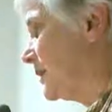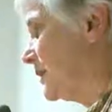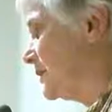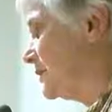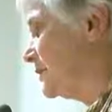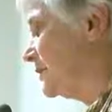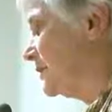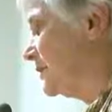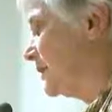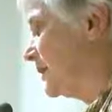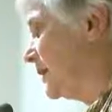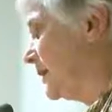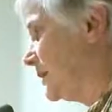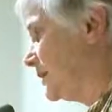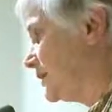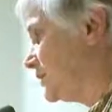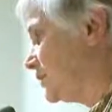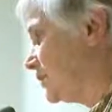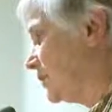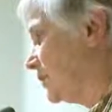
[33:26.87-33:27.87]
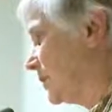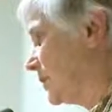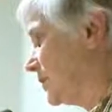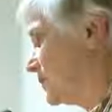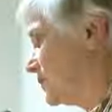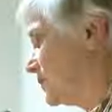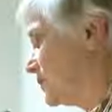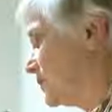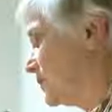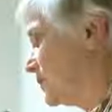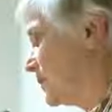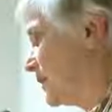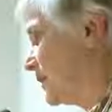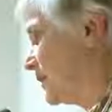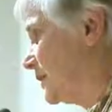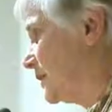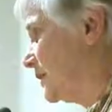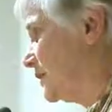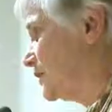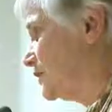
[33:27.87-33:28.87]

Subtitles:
a cancer on our society.